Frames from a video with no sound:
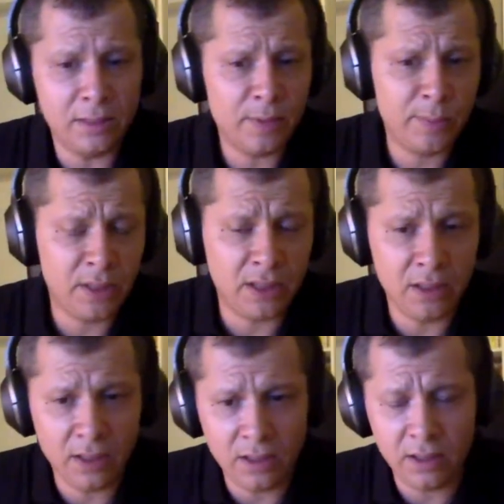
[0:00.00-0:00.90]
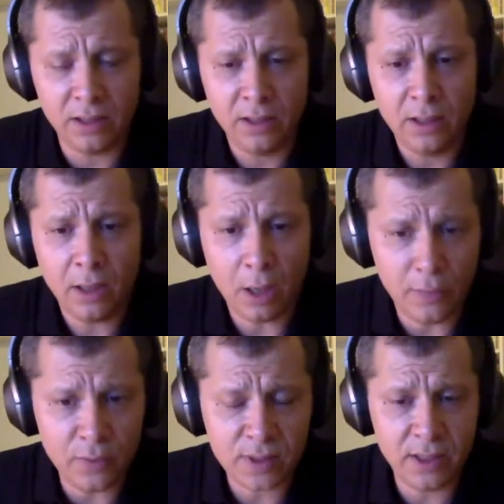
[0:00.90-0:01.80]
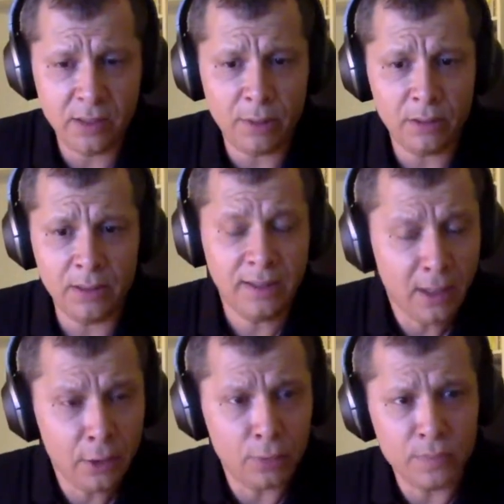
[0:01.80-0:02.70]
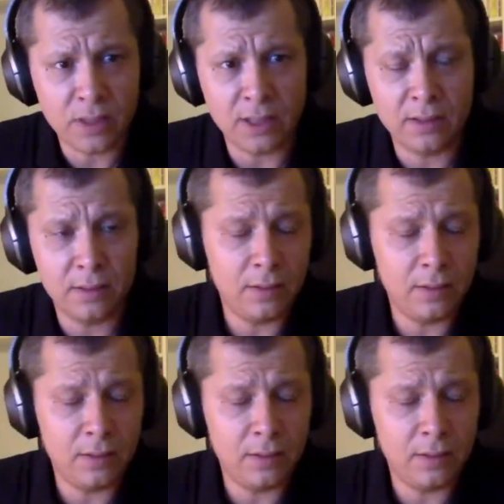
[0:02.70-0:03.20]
And I'm speaking here obviously about Ethereum, that